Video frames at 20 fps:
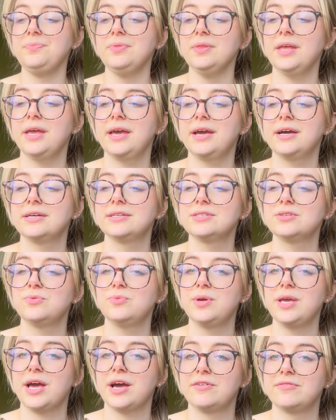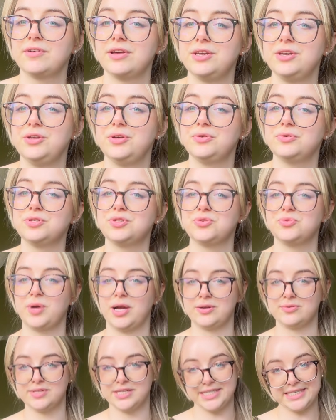And we have a new
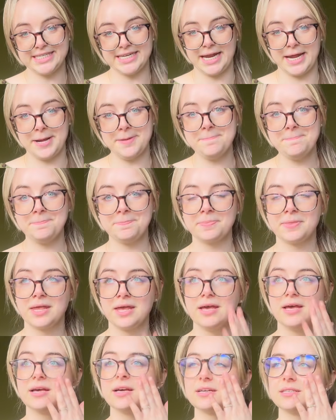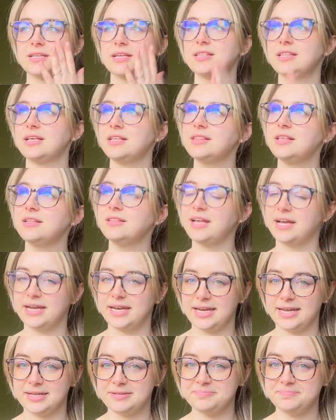surrounding today because I think the
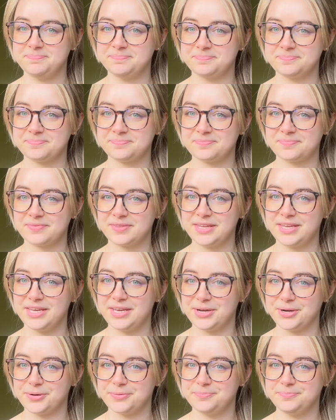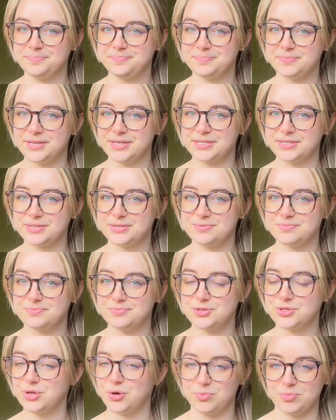lighting here is
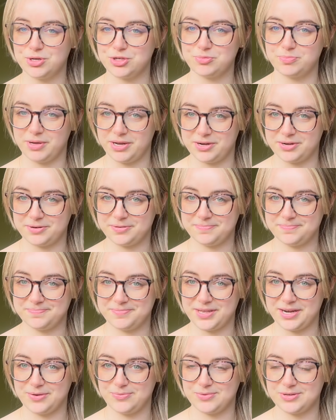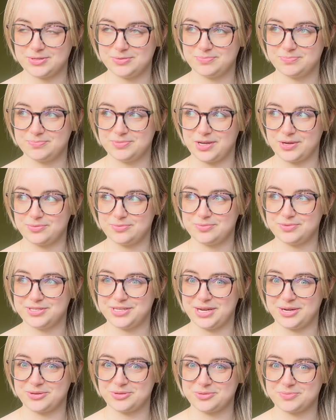so much better than it was
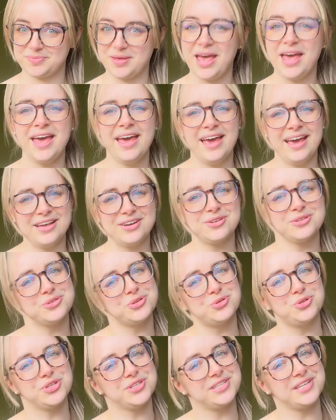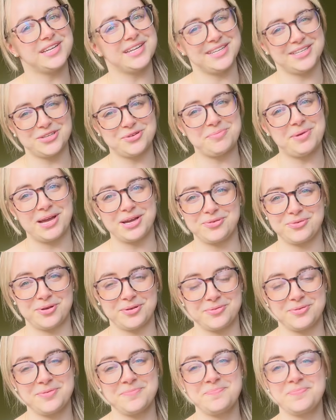downstairs, and also just a nicer
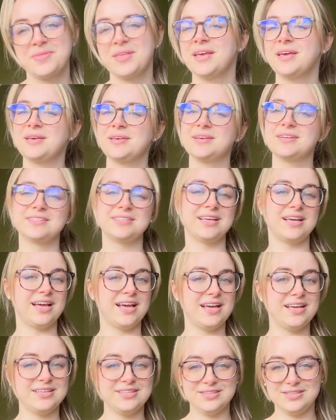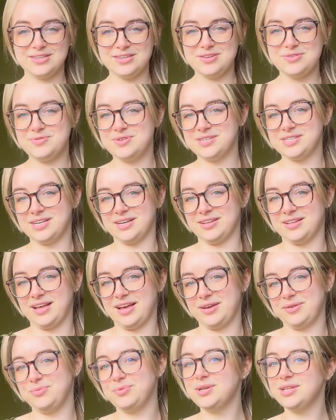background because, as you can tell,
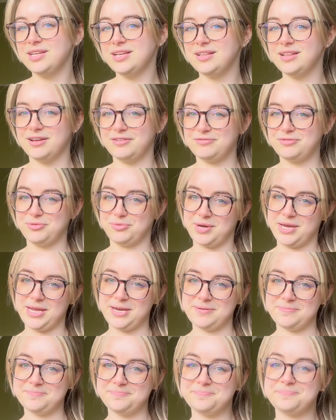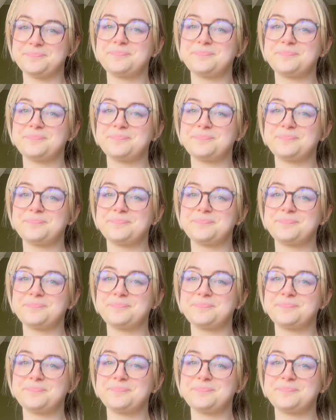I really love green.